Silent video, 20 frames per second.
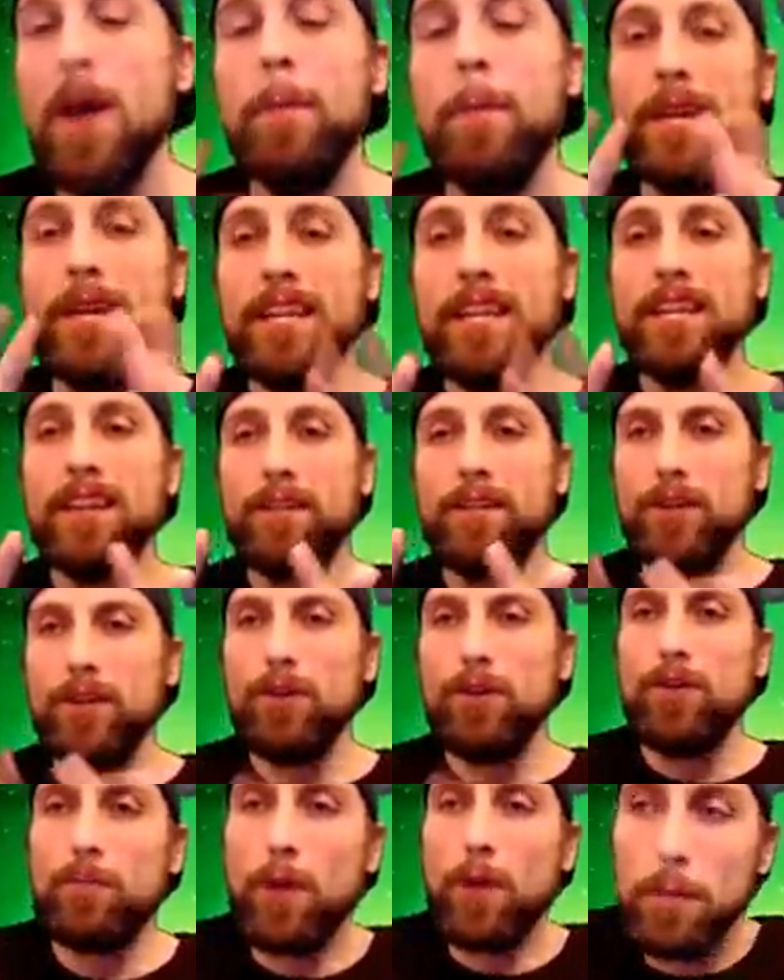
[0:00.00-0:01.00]
Many of
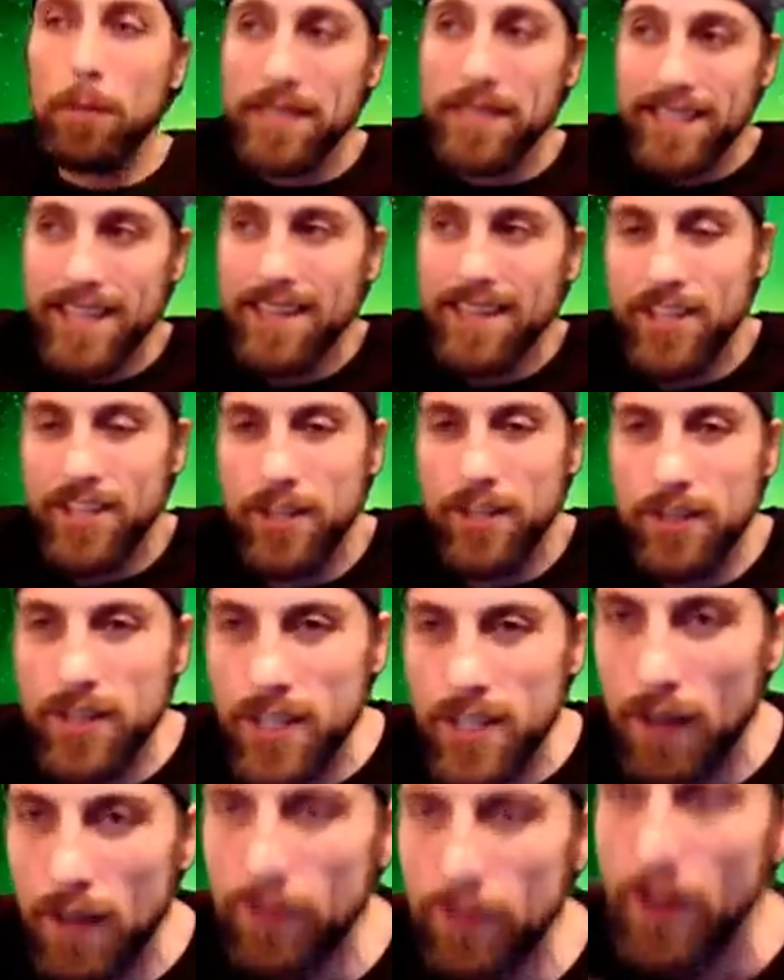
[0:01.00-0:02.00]
you have probably said to
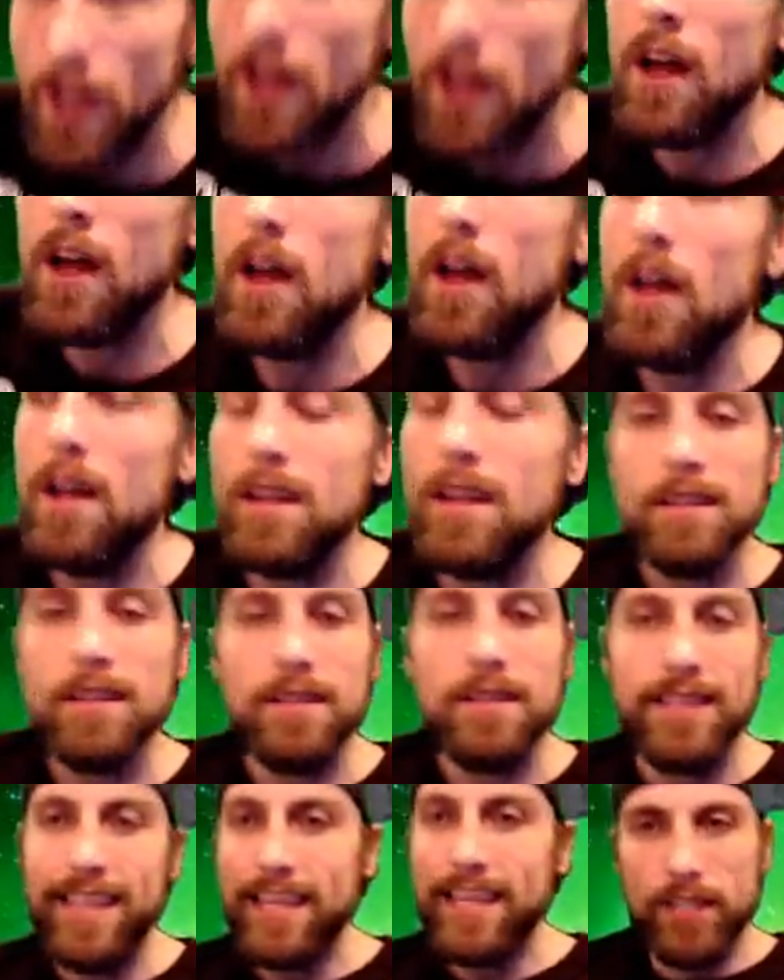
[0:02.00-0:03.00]
yourself,
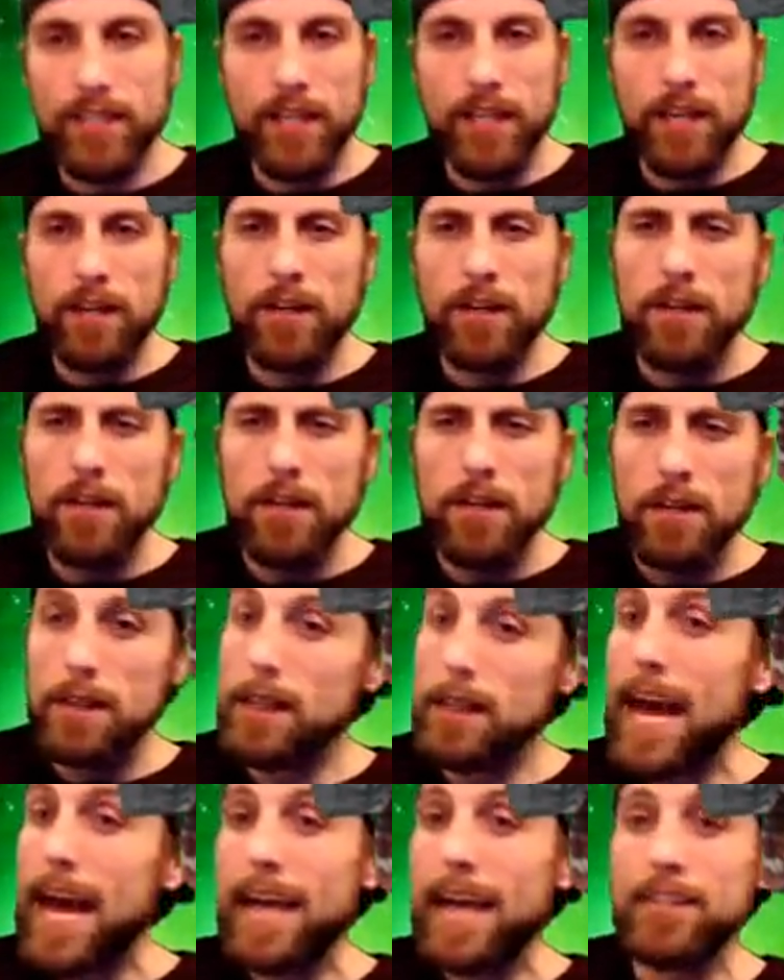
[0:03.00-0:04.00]
this year,
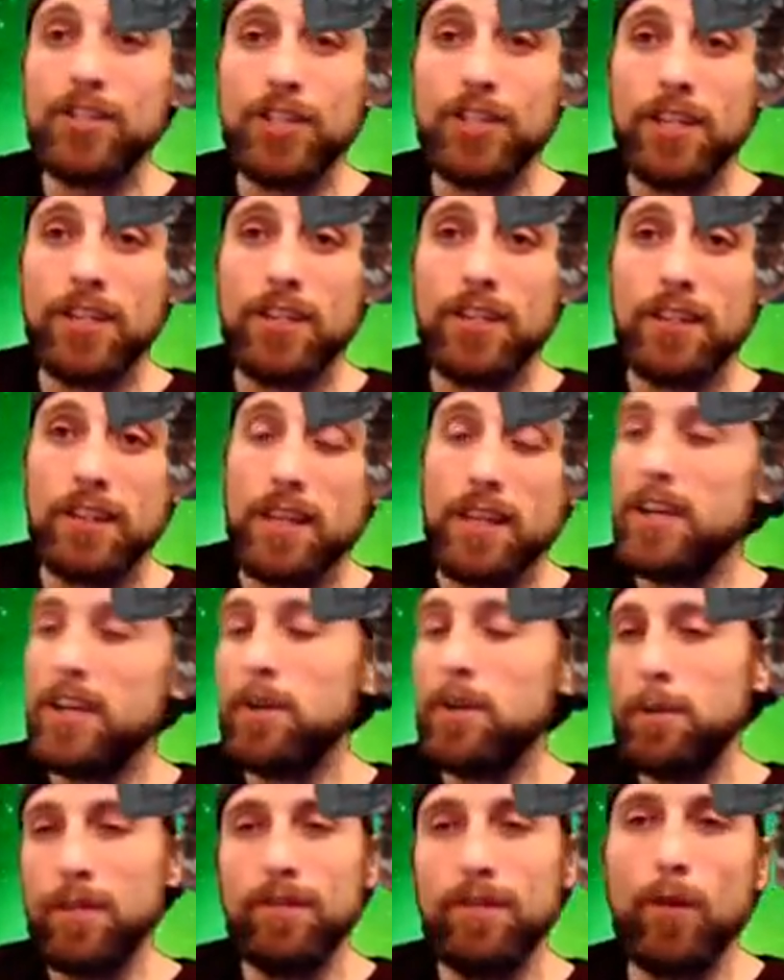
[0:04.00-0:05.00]
last year, the year
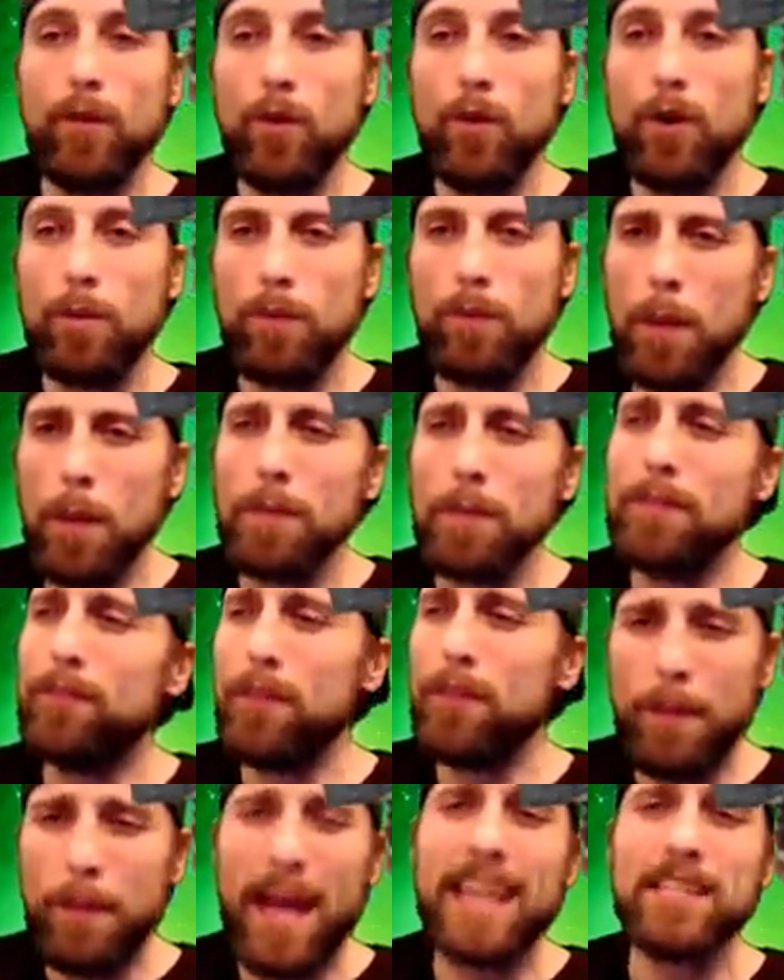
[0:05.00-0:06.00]
before, probably for
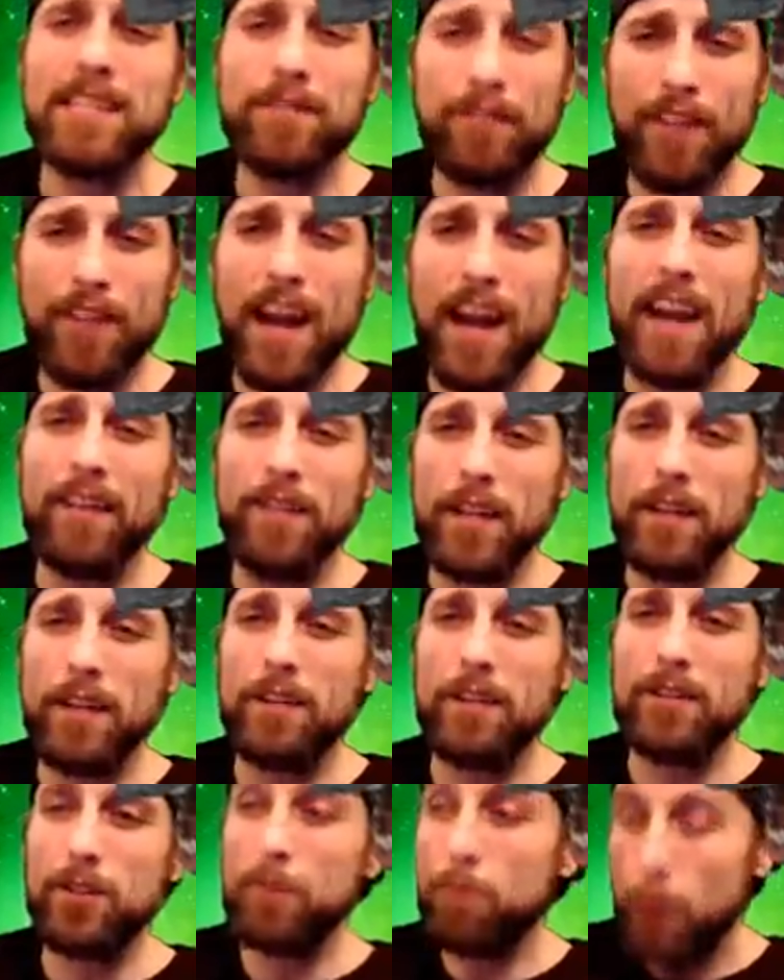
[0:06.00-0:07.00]
the past five
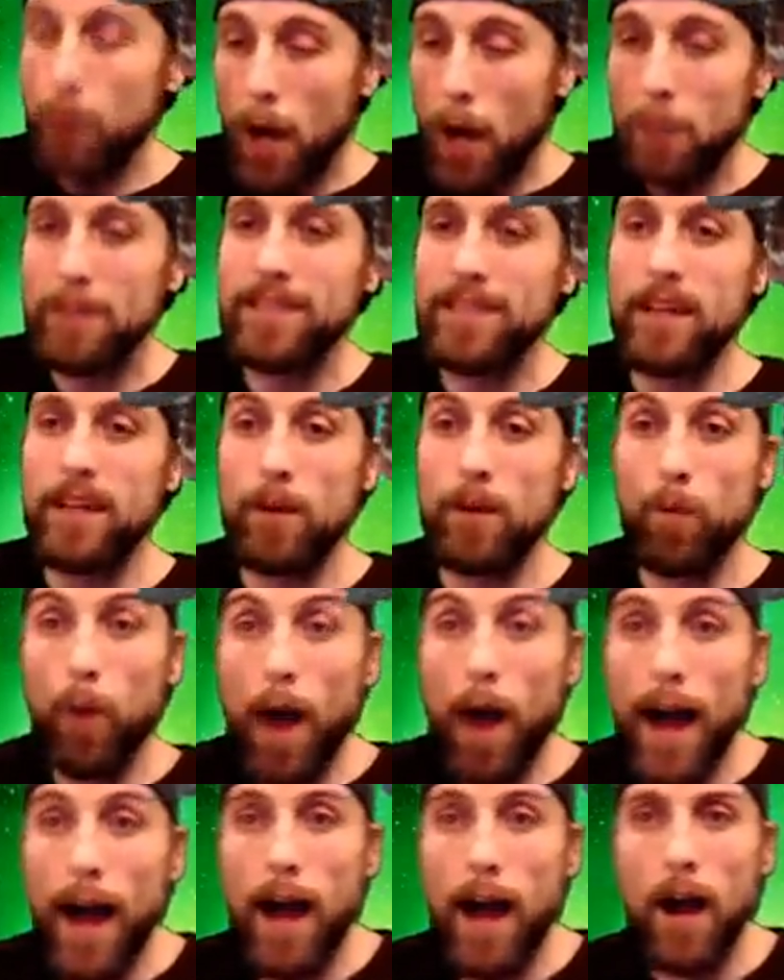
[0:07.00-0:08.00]
years, you probably said,
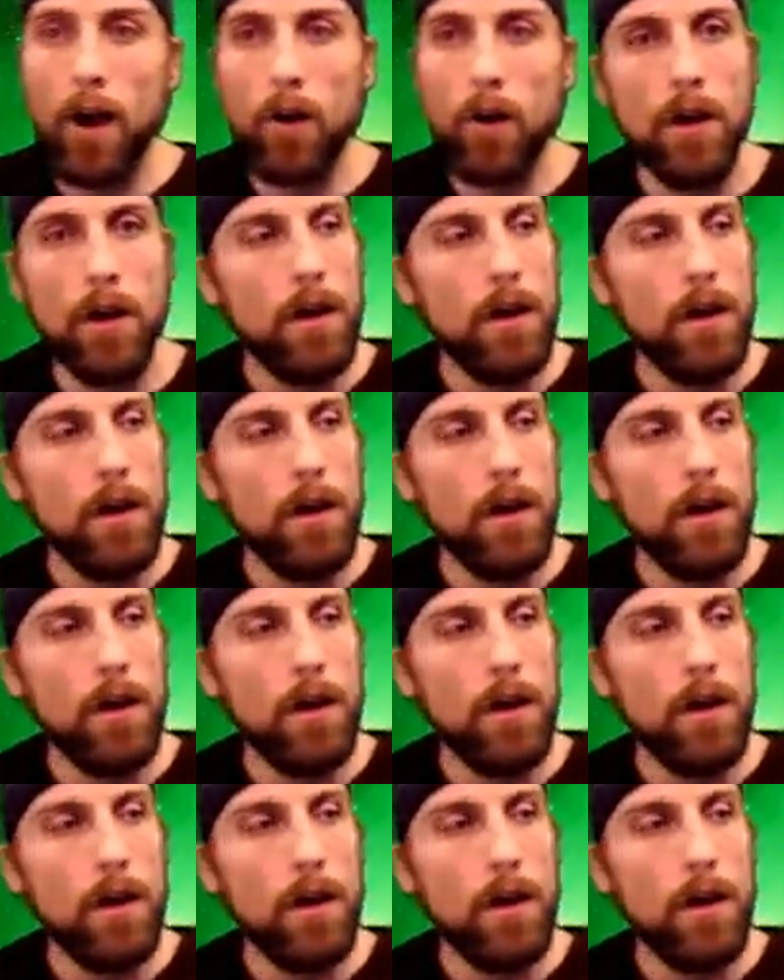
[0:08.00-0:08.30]
wow,